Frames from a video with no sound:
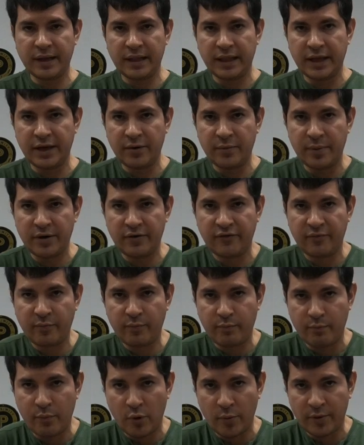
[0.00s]
a little bit of
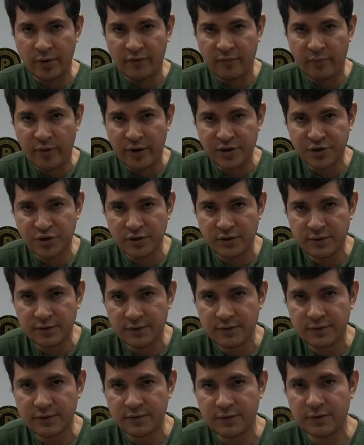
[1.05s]
moment of pressure.
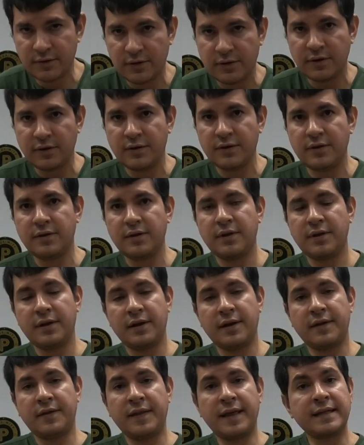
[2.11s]

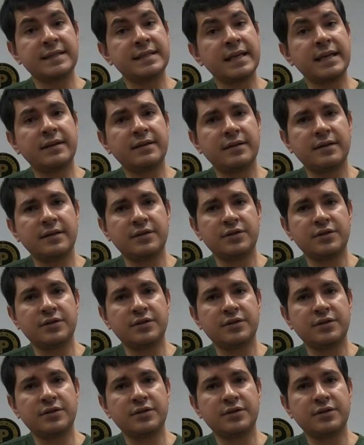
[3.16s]
And that's it.